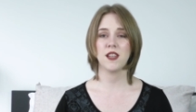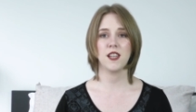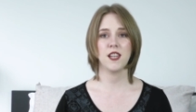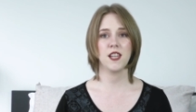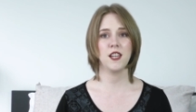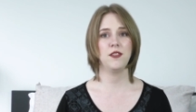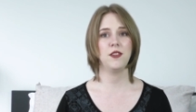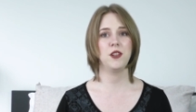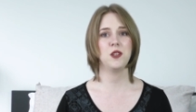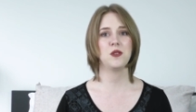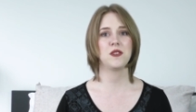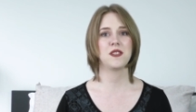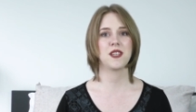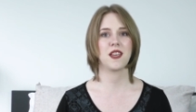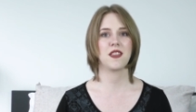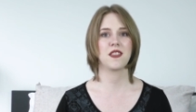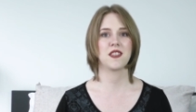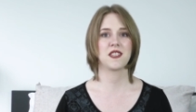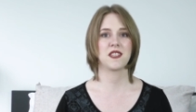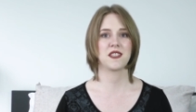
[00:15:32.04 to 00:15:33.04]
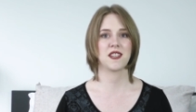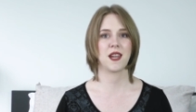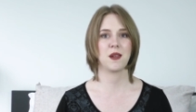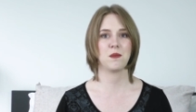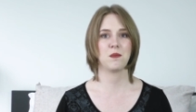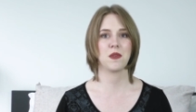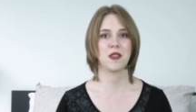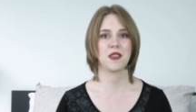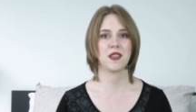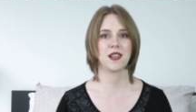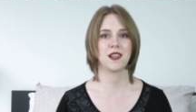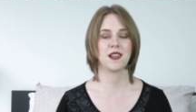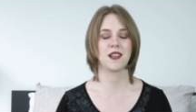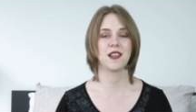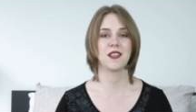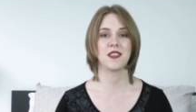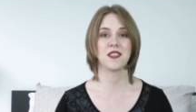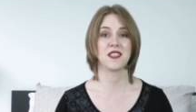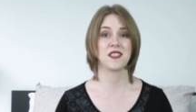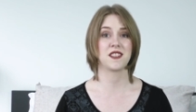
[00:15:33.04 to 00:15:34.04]
If you say the same thing
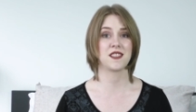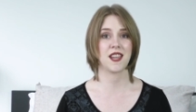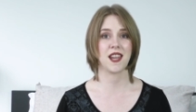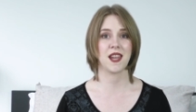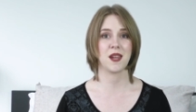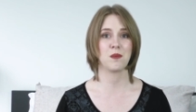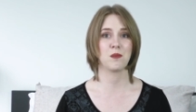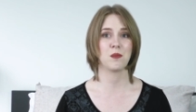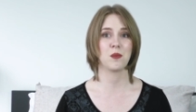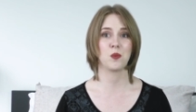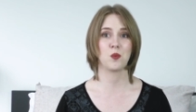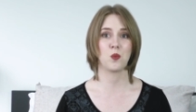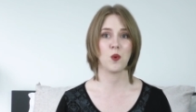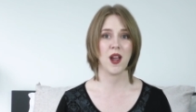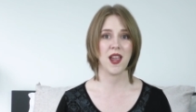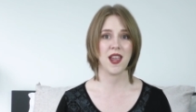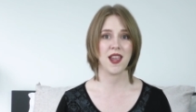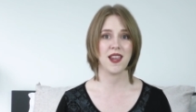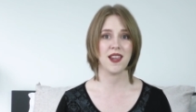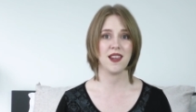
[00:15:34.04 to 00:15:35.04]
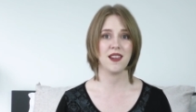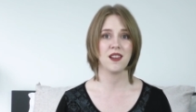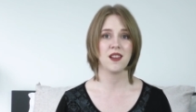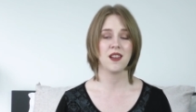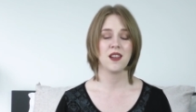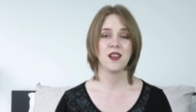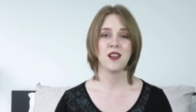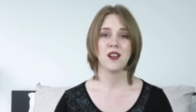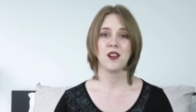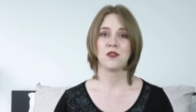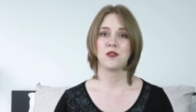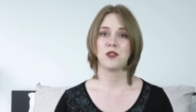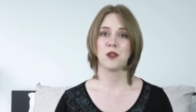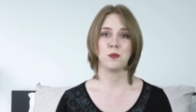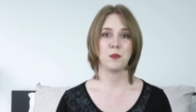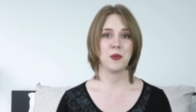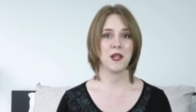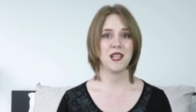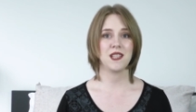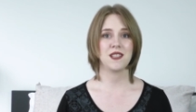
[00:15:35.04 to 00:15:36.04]
in the same way
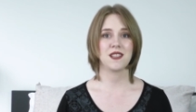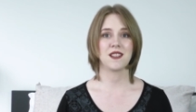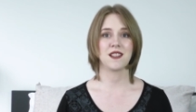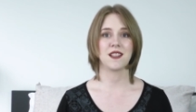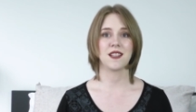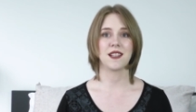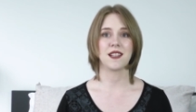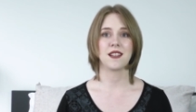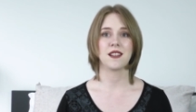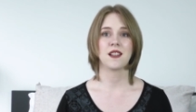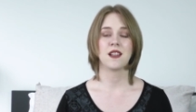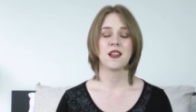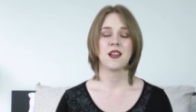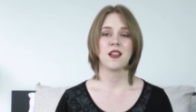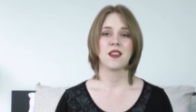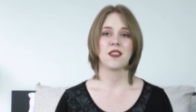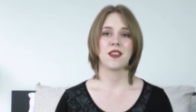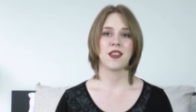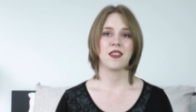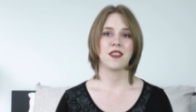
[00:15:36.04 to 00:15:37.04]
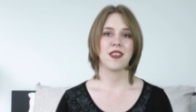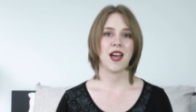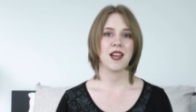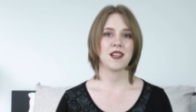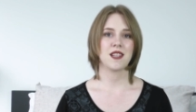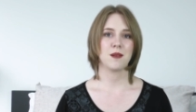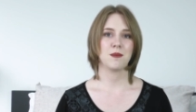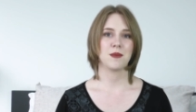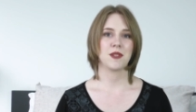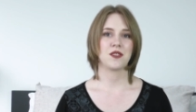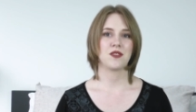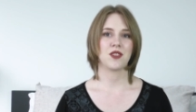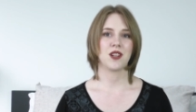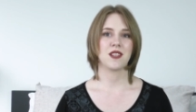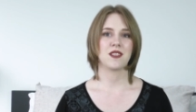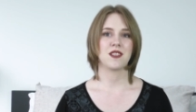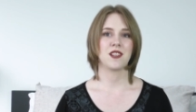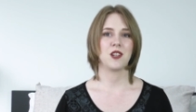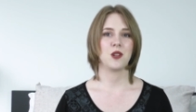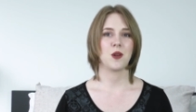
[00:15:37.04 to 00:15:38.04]
repeatedly, then that
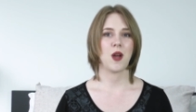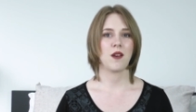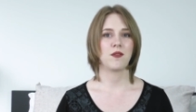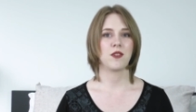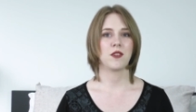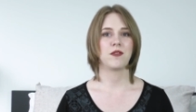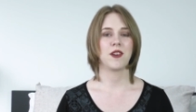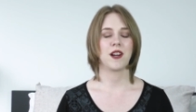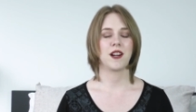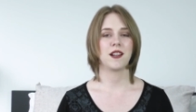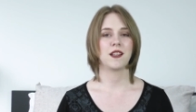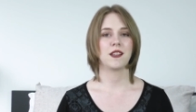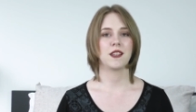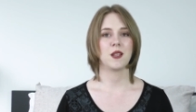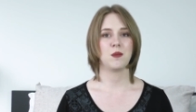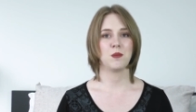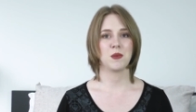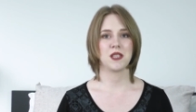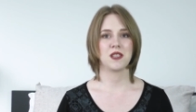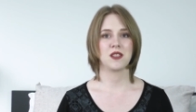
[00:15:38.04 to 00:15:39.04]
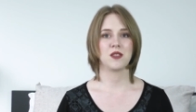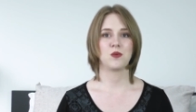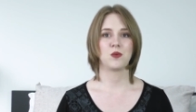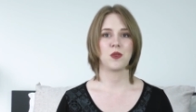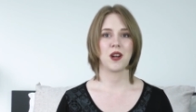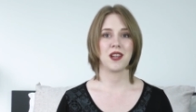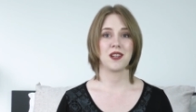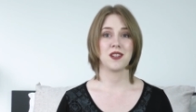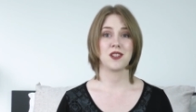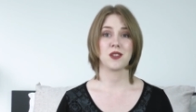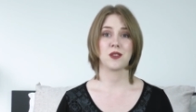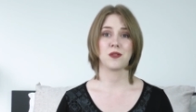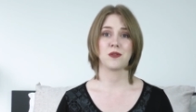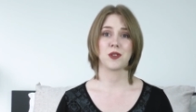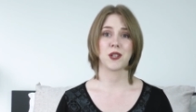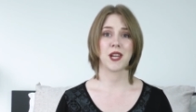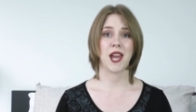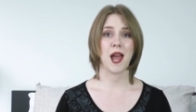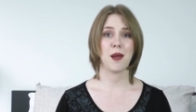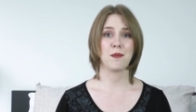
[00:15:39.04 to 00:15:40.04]
demonstrates that you have a very limited range of
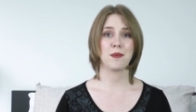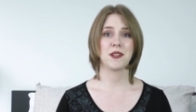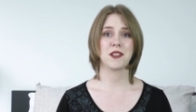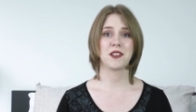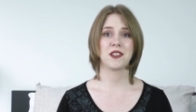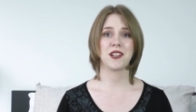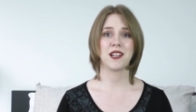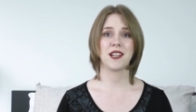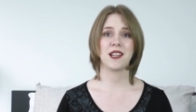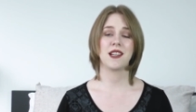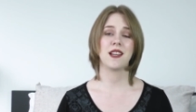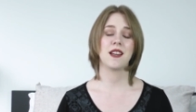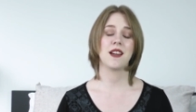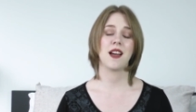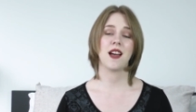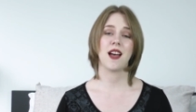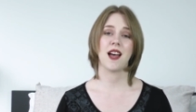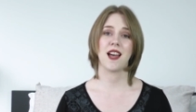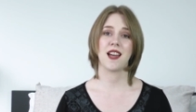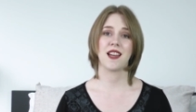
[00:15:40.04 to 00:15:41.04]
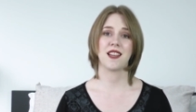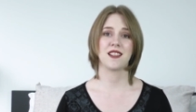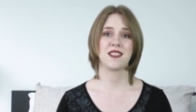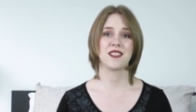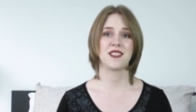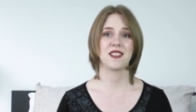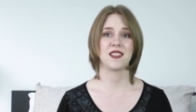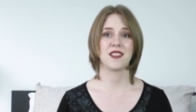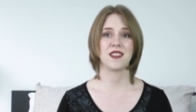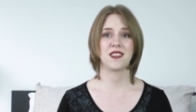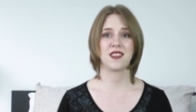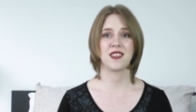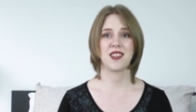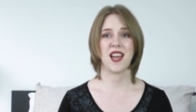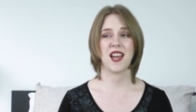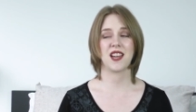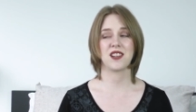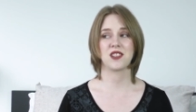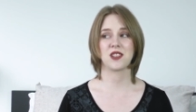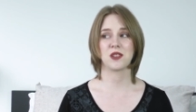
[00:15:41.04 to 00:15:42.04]
vocabulary, and
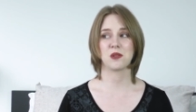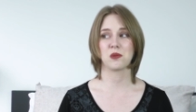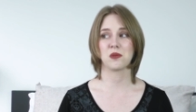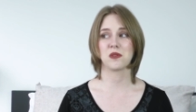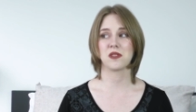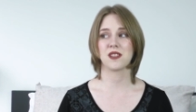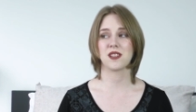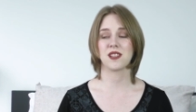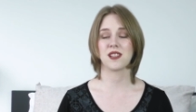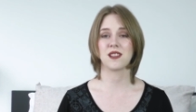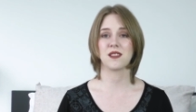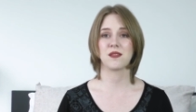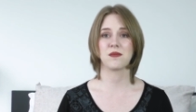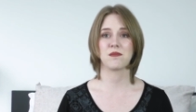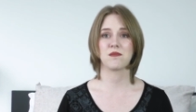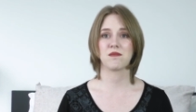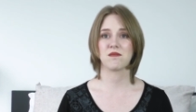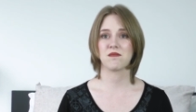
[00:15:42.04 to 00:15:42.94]
that shows that